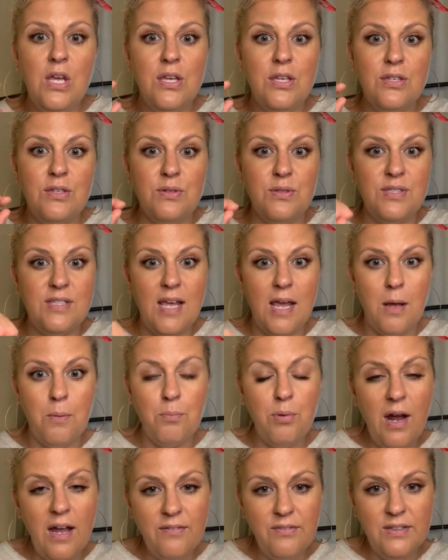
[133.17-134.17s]
you say it
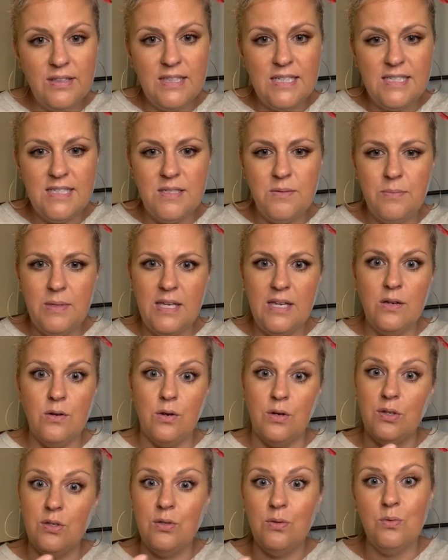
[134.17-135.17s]
privately to me, or
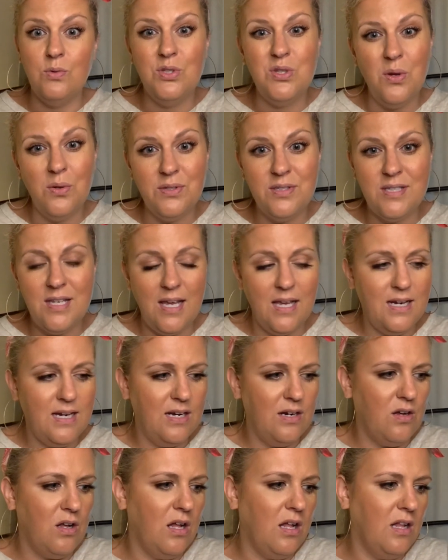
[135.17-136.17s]
you don't say it at
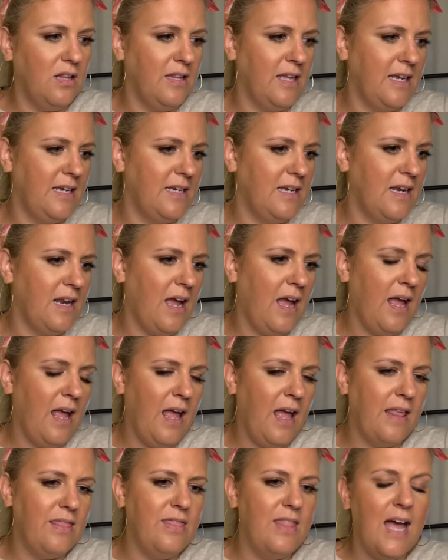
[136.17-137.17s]
all. And
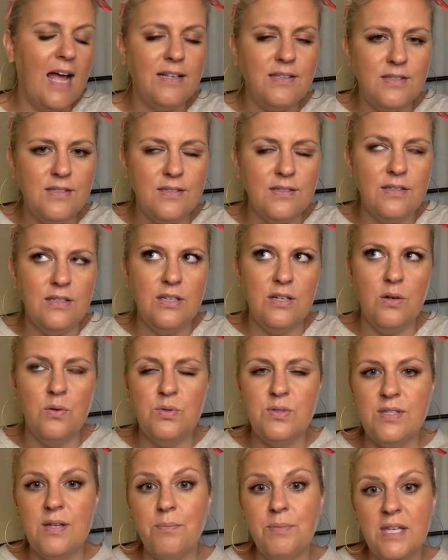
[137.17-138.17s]
that's,
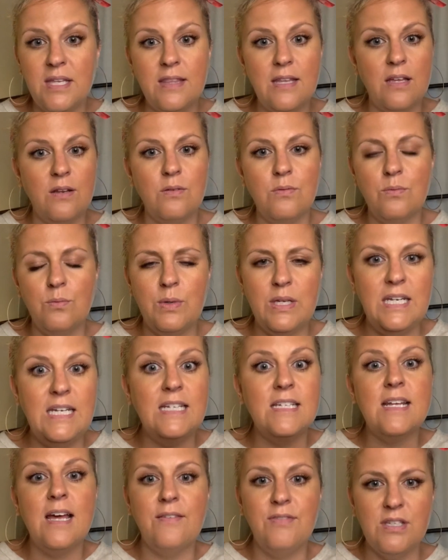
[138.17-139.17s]
something that we need
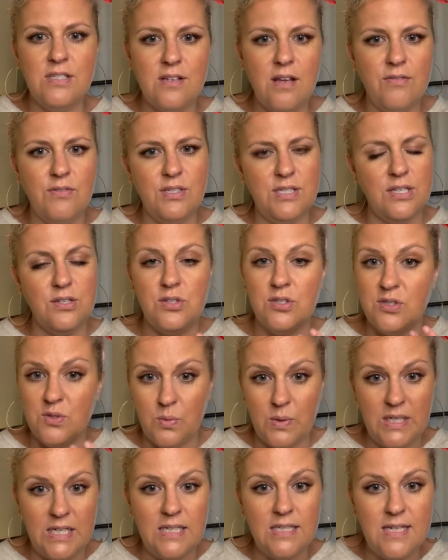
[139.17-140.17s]
to have these conversations, and we
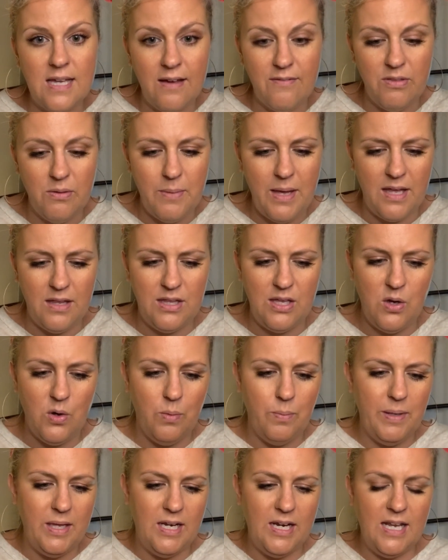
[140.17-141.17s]
need to have them out in the
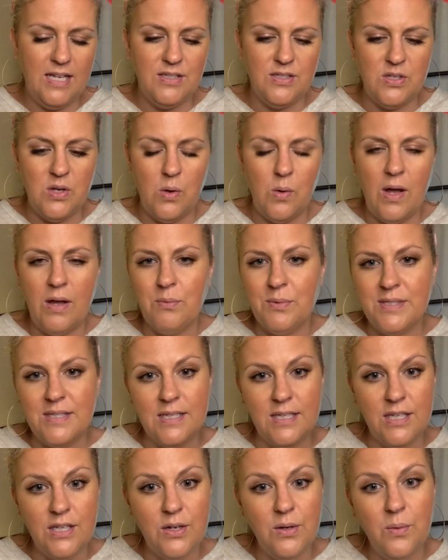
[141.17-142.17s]
open. And so I was
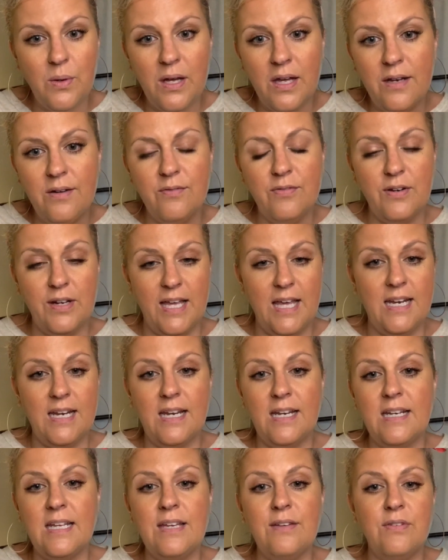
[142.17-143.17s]
like, you know what, forget
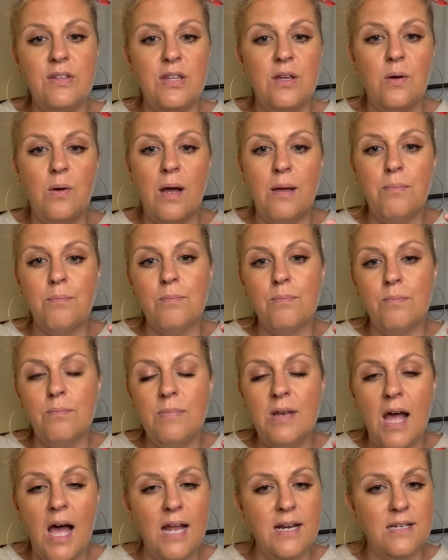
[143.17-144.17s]
it. Even though I'm
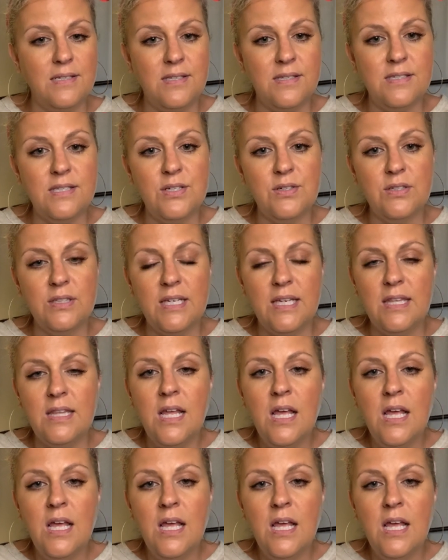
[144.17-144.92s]
not necessarily